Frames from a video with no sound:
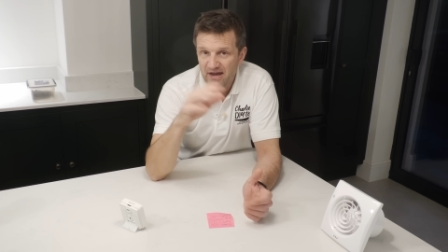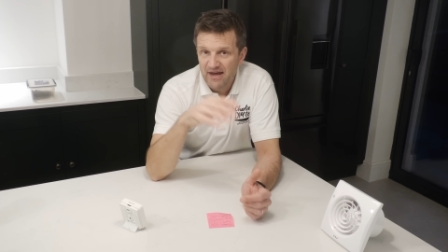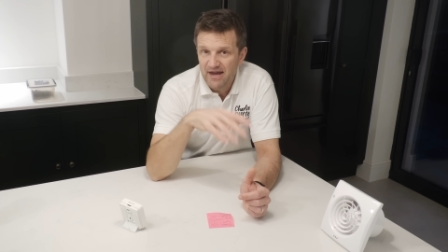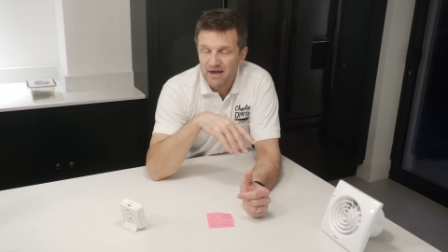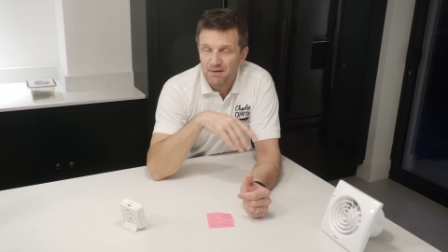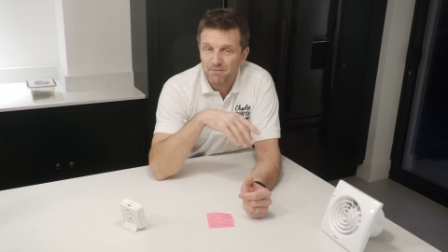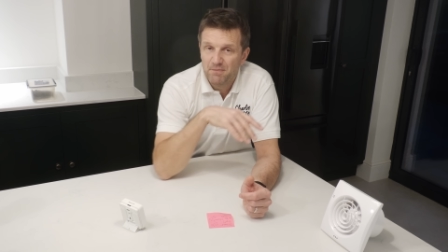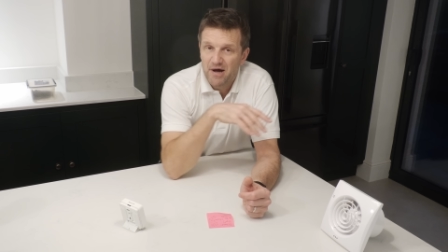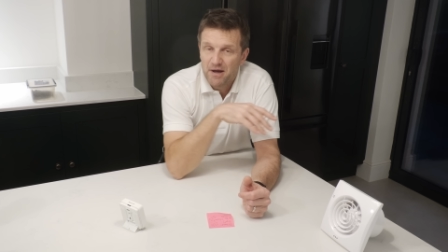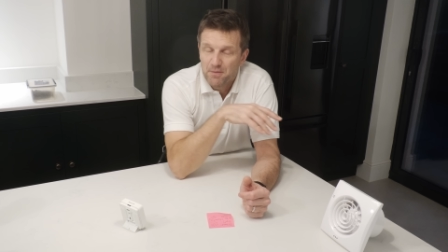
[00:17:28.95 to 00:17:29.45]

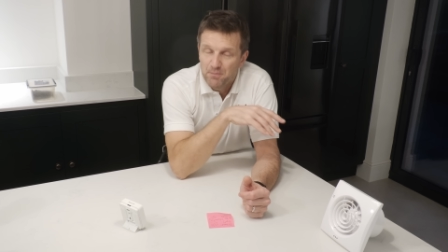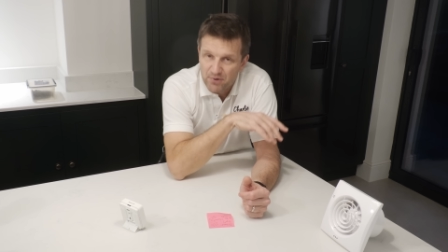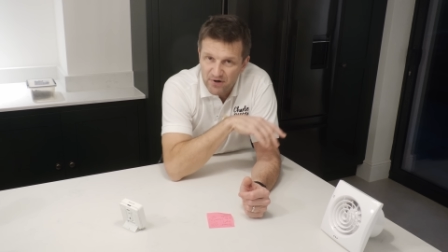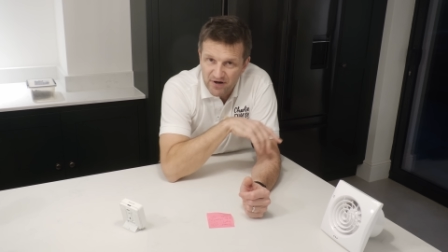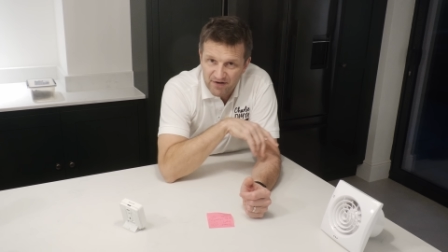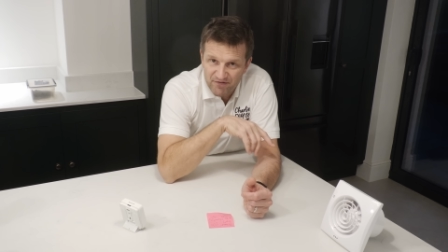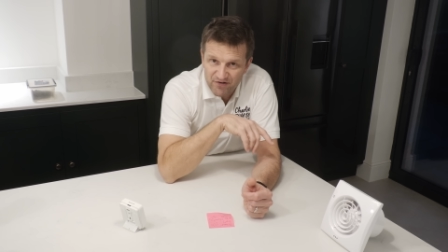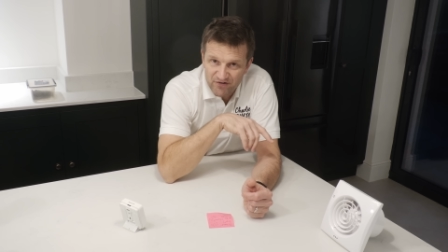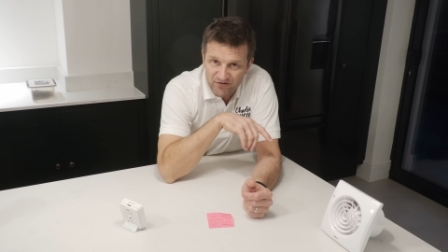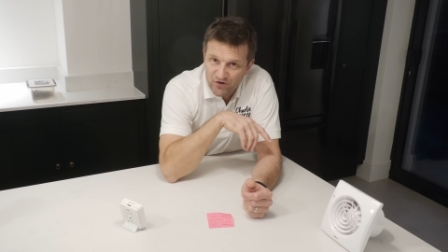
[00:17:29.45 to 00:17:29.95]
in my
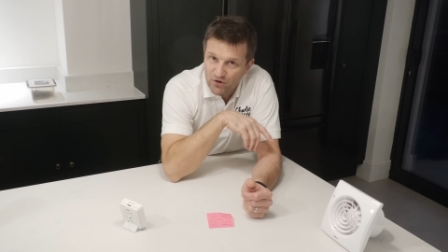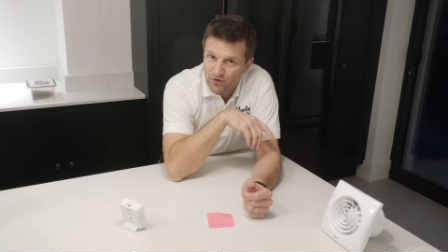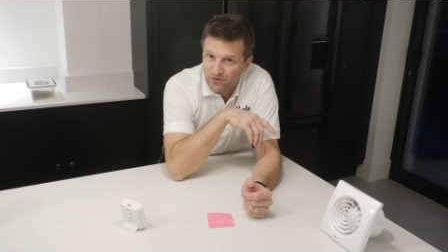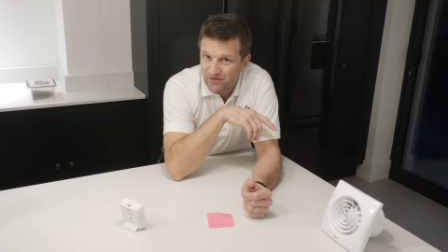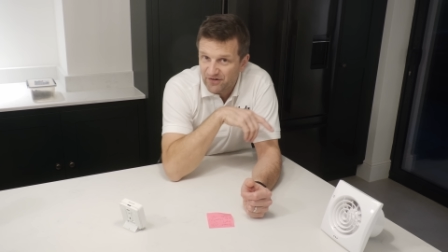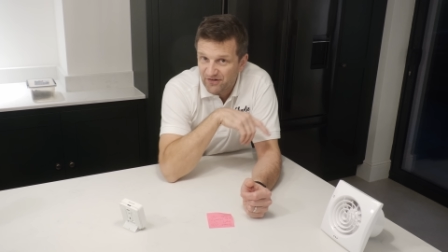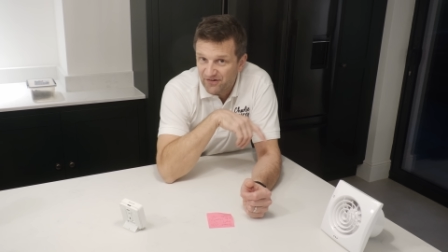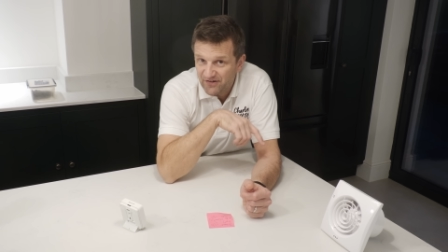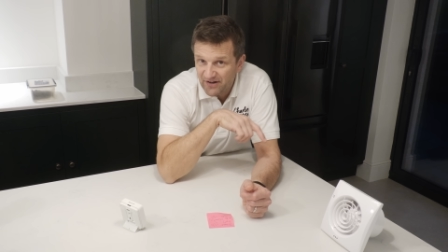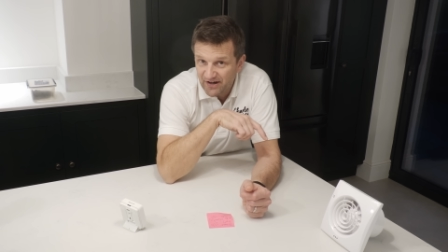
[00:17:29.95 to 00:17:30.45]
previous
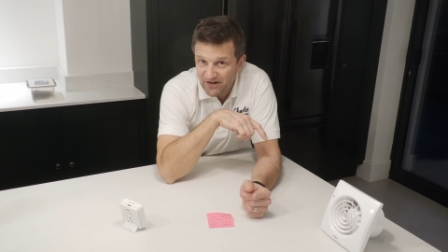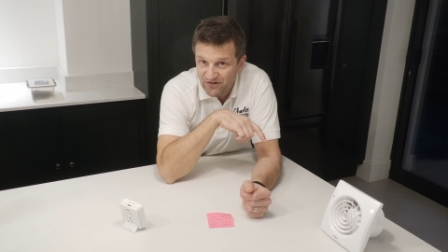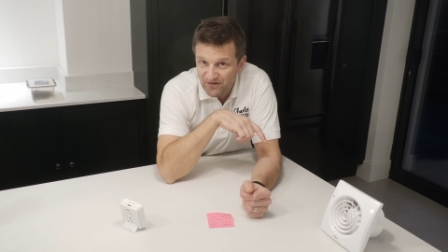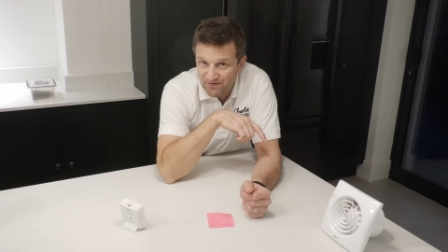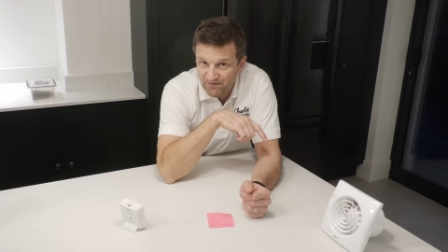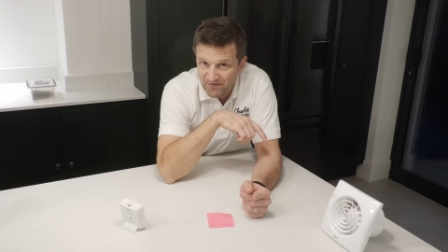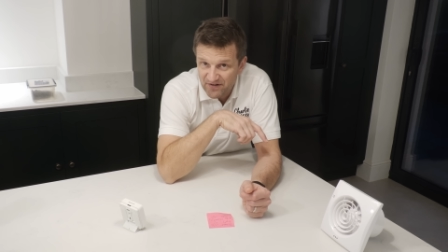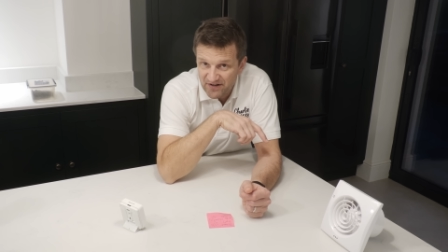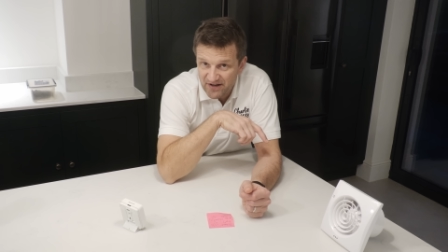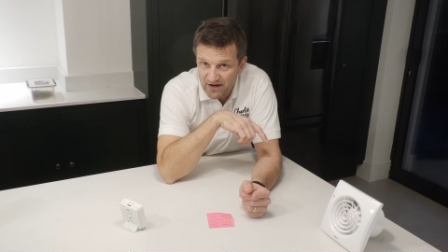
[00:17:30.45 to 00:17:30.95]

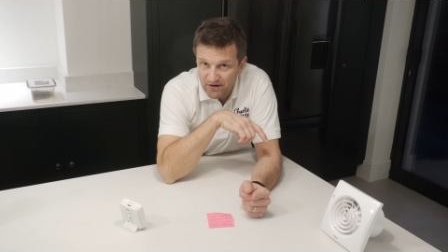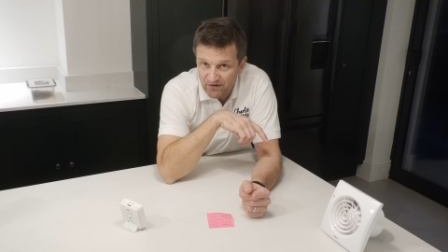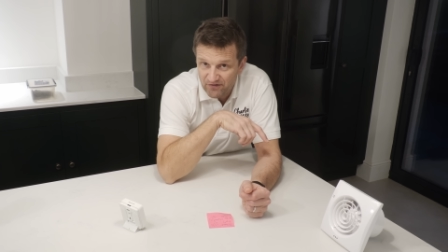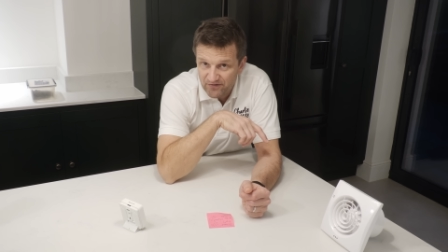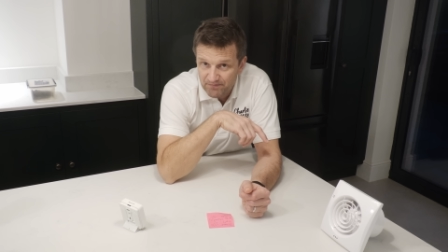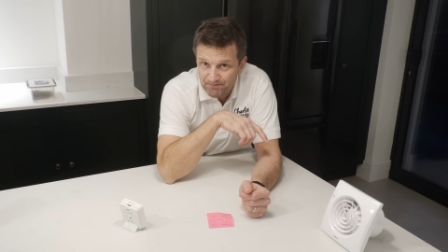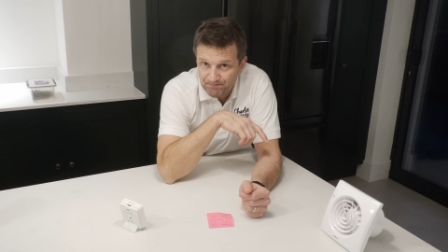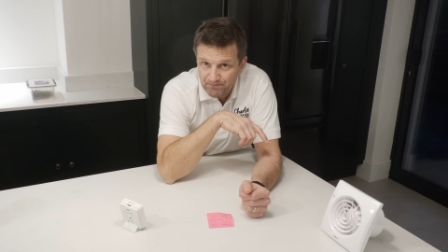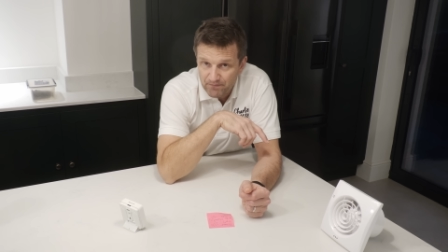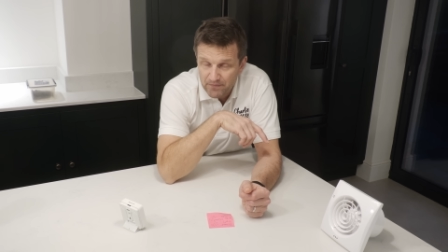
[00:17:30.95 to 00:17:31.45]
condensation videos.